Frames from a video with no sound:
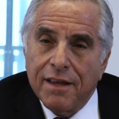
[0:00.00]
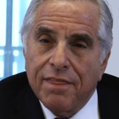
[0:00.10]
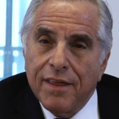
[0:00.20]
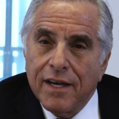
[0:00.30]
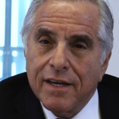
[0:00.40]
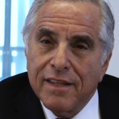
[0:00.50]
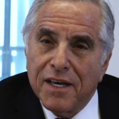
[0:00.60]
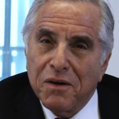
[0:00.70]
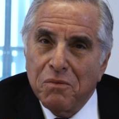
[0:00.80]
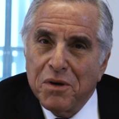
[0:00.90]
I think
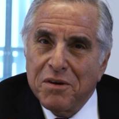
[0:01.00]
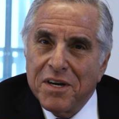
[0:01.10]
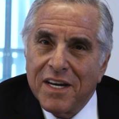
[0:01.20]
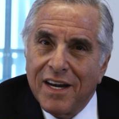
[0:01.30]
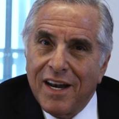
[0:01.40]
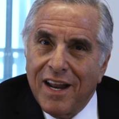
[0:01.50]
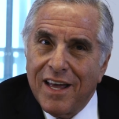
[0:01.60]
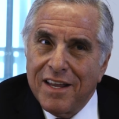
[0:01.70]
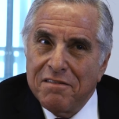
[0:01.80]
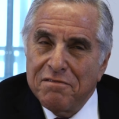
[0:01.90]
that we're in
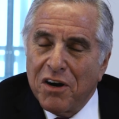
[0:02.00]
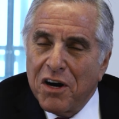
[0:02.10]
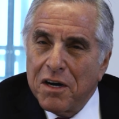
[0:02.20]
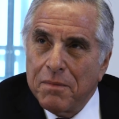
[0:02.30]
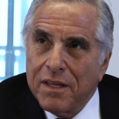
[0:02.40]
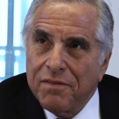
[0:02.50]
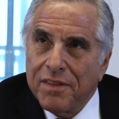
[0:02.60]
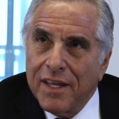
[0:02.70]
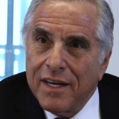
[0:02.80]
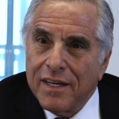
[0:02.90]
an environment
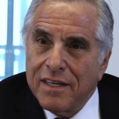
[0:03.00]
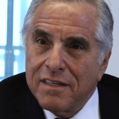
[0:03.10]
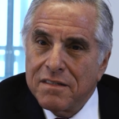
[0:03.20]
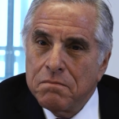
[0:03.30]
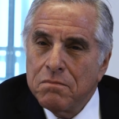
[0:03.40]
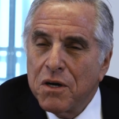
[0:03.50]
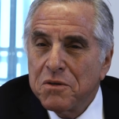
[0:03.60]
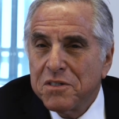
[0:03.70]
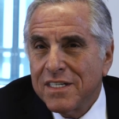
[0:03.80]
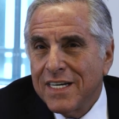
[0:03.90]
that is
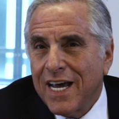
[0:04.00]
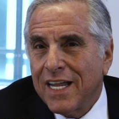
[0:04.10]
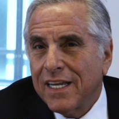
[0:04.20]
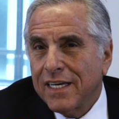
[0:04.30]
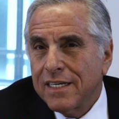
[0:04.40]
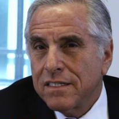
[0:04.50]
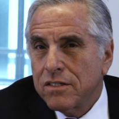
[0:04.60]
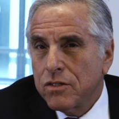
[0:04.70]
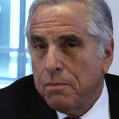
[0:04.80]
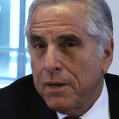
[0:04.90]
most
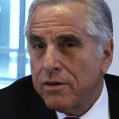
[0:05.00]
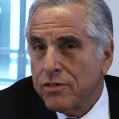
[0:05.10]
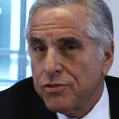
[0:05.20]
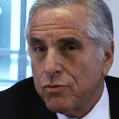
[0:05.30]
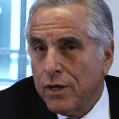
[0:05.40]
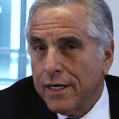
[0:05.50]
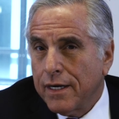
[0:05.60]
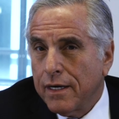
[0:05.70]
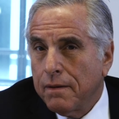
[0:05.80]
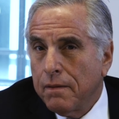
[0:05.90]
analogous to Perestroika.